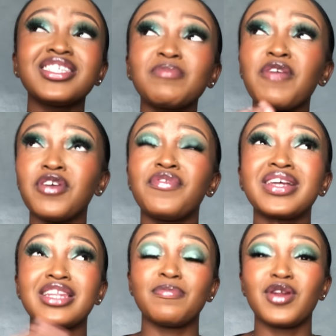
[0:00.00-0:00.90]
is my favorite
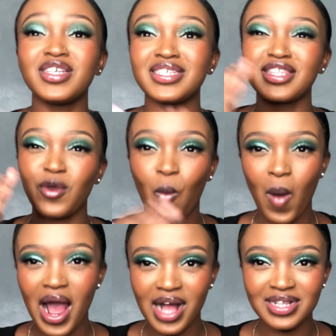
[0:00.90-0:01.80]
lip gloss in the
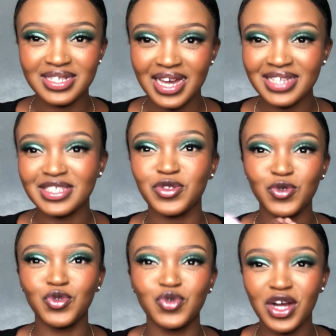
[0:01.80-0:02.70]
world, guys. You
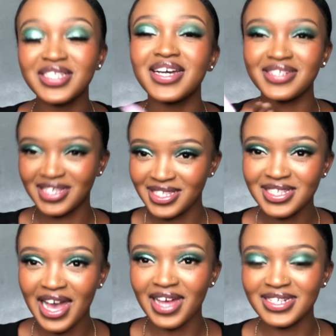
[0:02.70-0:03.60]
do not
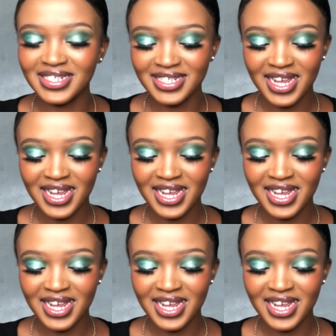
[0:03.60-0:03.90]
understand.